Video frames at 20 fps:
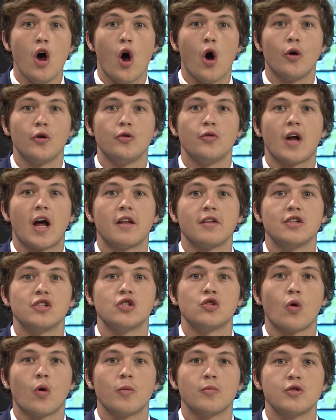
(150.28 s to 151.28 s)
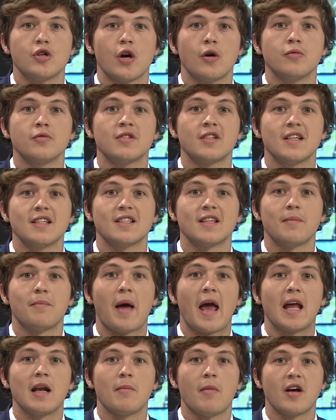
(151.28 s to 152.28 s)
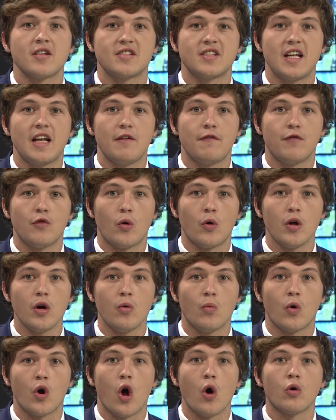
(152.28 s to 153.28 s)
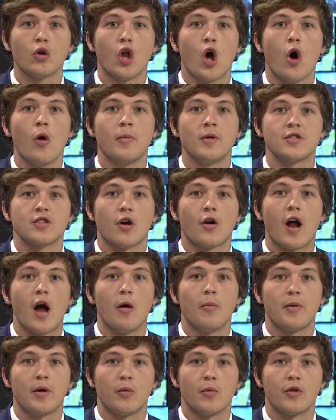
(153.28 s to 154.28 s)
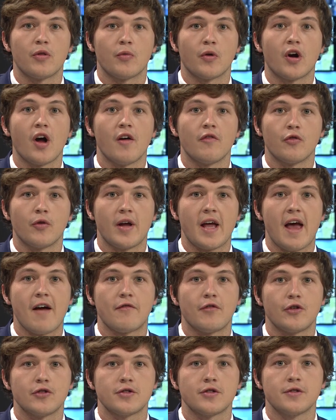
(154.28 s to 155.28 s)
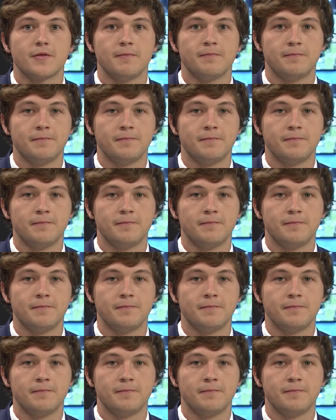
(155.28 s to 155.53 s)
OU Nightly Storm Jones is in Panama City, Florida, where Oklahomans are helping with recovery efforts.